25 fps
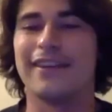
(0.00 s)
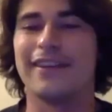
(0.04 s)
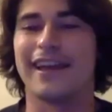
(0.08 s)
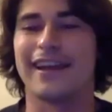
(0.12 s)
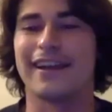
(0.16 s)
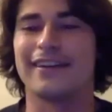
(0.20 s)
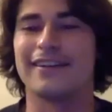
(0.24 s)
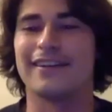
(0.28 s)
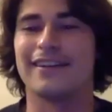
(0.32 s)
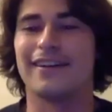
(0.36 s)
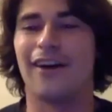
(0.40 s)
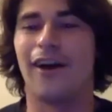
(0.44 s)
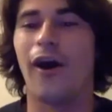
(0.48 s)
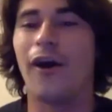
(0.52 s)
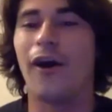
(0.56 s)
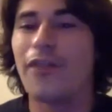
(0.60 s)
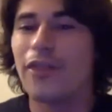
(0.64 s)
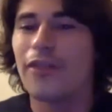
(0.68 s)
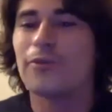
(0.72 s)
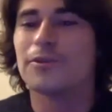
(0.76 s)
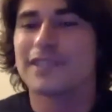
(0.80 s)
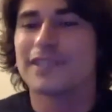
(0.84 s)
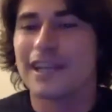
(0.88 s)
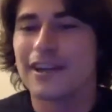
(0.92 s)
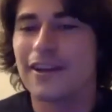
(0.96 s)
Like on
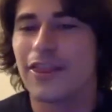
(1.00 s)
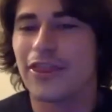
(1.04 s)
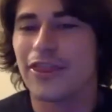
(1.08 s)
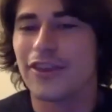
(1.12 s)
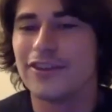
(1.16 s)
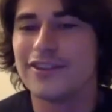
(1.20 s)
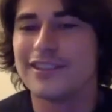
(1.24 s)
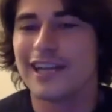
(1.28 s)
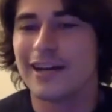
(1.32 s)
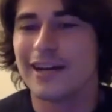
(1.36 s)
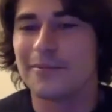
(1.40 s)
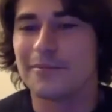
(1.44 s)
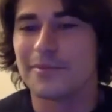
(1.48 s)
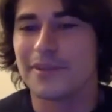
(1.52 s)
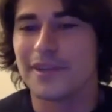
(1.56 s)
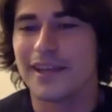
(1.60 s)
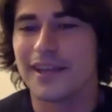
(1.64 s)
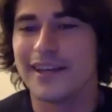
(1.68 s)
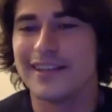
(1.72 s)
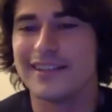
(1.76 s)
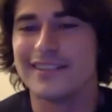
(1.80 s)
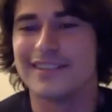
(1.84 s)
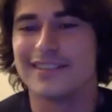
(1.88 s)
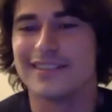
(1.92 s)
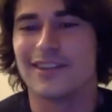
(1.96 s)
those kind of third down
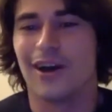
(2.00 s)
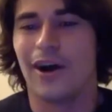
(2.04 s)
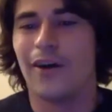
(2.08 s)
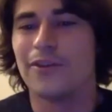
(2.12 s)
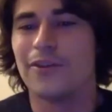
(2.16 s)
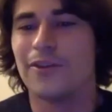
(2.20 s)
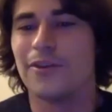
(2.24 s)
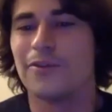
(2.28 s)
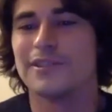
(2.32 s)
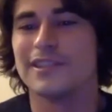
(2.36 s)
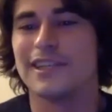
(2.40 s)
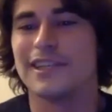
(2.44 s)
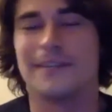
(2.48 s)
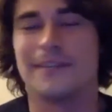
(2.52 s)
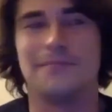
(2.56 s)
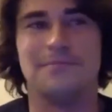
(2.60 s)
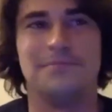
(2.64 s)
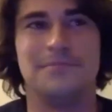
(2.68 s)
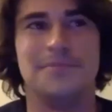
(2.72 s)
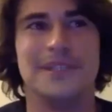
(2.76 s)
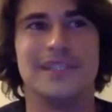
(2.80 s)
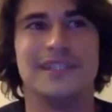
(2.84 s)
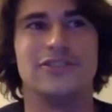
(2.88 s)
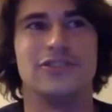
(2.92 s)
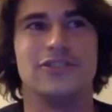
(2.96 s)
plays, on those like
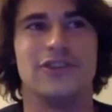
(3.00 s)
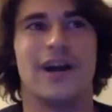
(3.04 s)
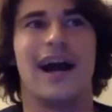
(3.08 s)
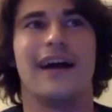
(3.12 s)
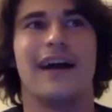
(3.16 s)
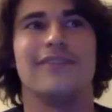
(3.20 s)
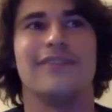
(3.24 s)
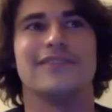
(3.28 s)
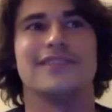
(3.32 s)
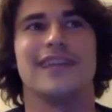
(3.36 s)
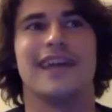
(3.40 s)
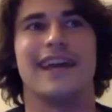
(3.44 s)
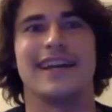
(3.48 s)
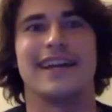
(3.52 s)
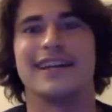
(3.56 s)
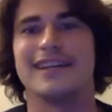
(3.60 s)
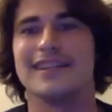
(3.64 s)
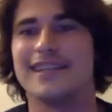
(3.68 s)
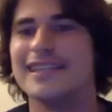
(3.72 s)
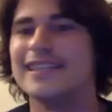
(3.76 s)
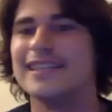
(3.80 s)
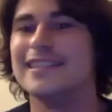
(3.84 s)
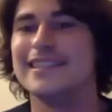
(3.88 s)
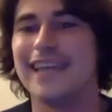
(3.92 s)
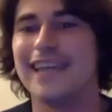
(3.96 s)
big drives, like
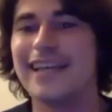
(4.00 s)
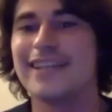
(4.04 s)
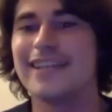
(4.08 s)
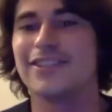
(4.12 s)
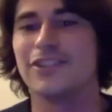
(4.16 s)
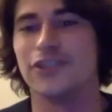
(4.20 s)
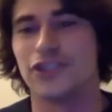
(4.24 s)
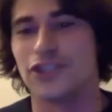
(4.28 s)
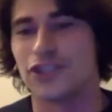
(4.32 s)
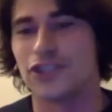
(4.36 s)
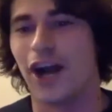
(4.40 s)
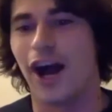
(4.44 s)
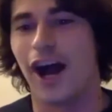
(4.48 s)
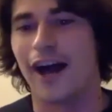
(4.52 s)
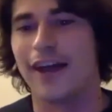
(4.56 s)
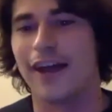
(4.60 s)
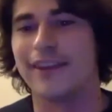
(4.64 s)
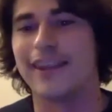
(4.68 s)
he takes a shot.